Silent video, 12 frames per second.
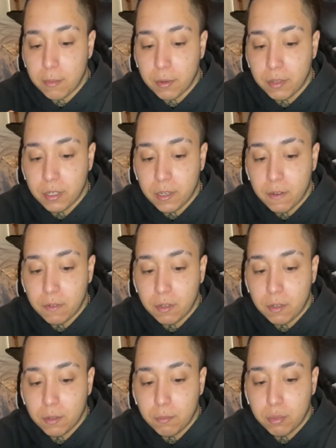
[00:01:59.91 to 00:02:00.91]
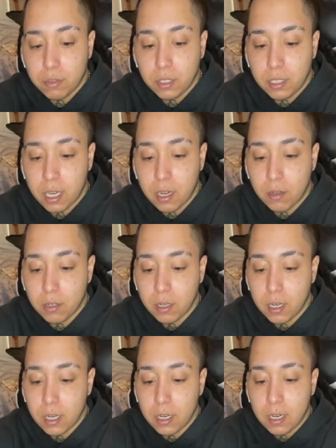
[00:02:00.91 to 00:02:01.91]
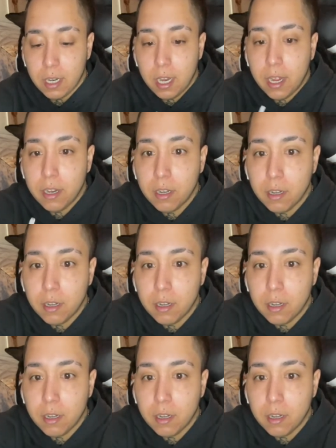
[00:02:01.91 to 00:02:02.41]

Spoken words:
I would have never pulled it down. And